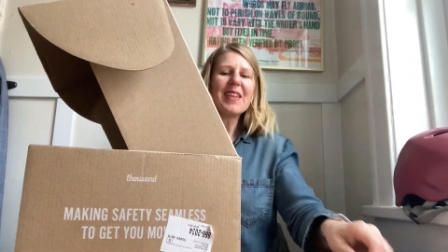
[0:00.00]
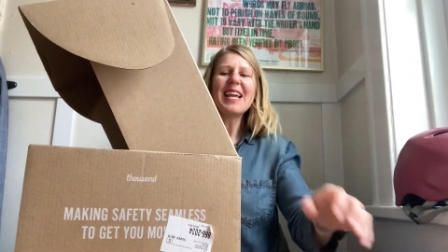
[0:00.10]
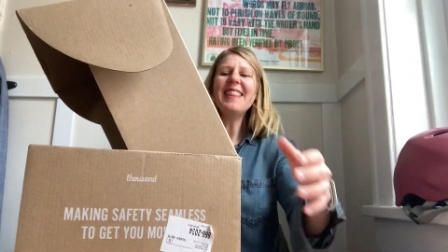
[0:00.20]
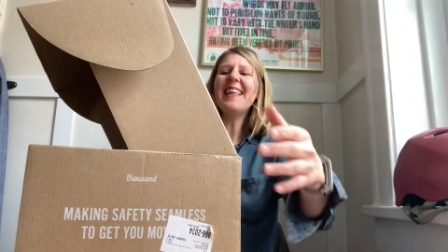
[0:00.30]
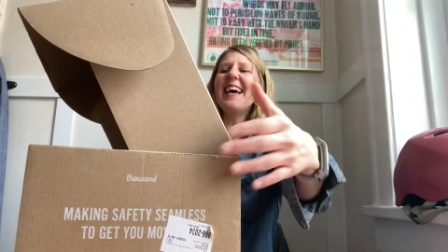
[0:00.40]

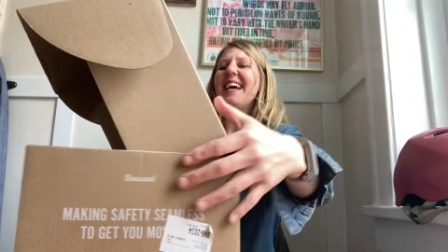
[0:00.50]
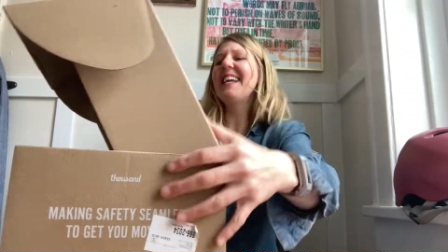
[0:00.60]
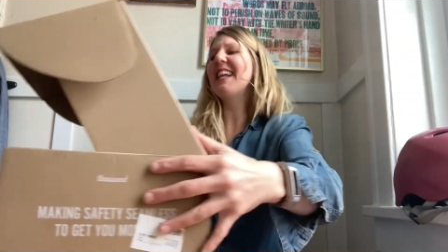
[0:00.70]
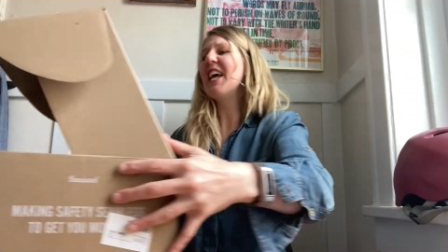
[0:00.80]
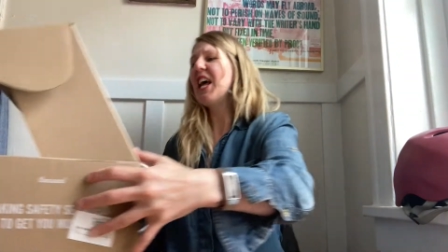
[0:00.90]
And
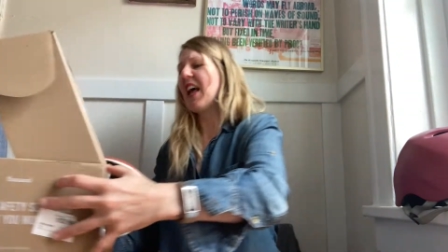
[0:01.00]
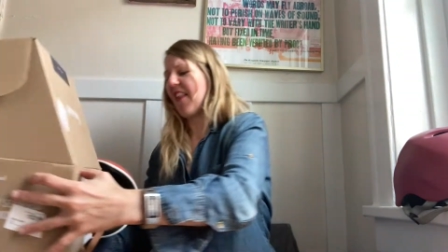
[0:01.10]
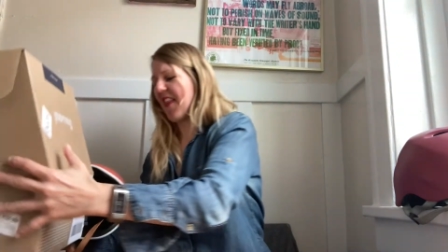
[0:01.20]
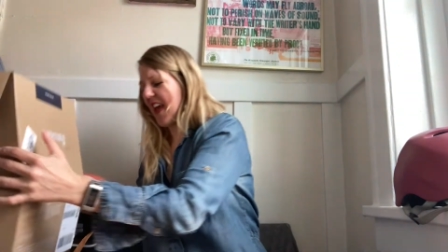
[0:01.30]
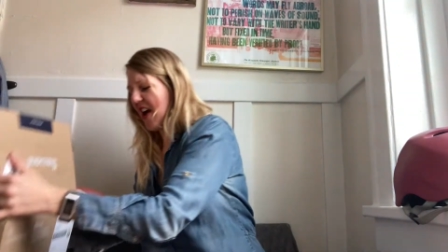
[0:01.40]
then
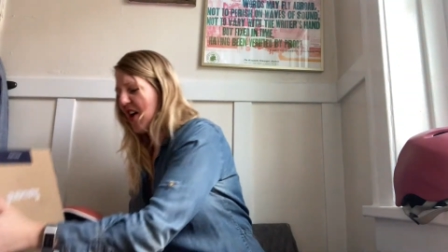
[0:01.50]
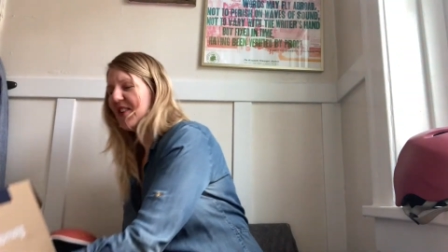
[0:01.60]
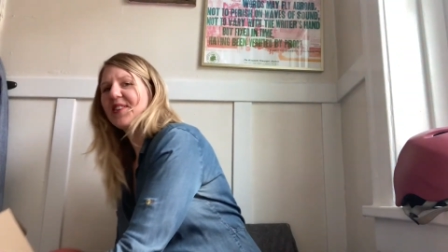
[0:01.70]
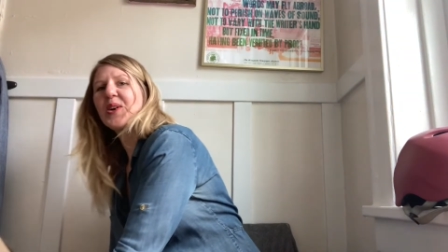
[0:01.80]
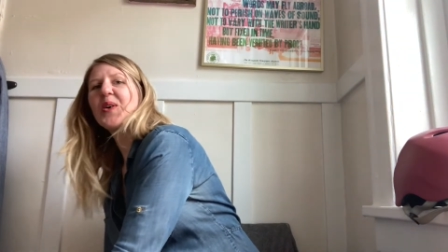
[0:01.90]
they
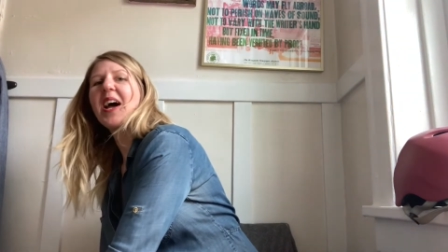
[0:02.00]
also